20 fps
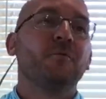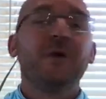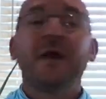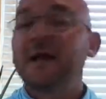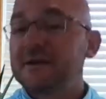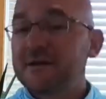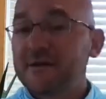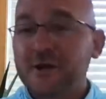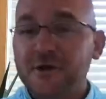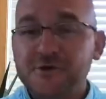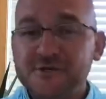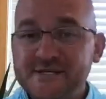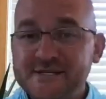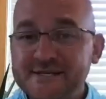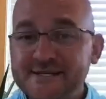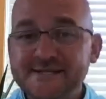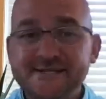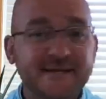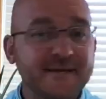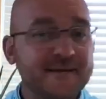ended our
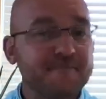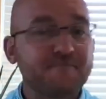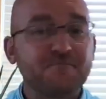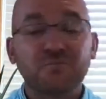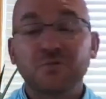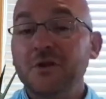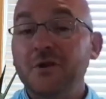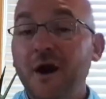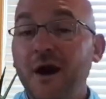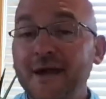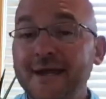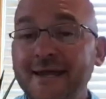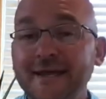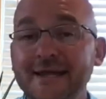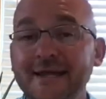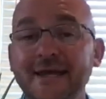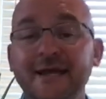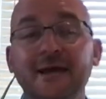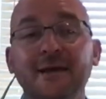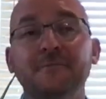season not
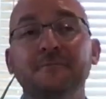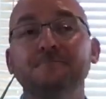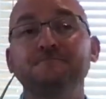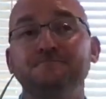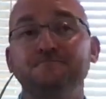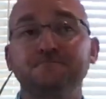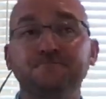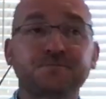getting him,